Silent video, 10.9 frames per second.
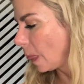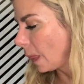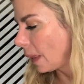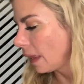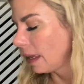
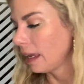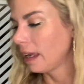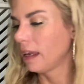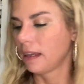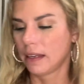I'm
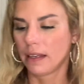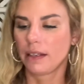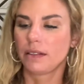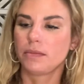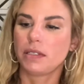
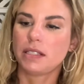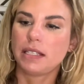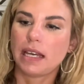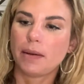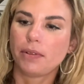going to
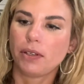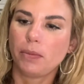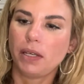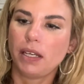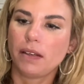dab a little
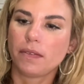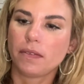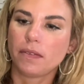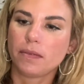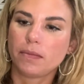bit
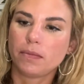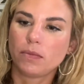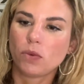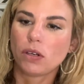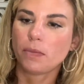
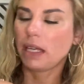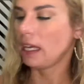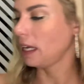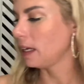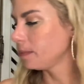more on my
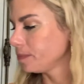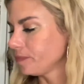hand.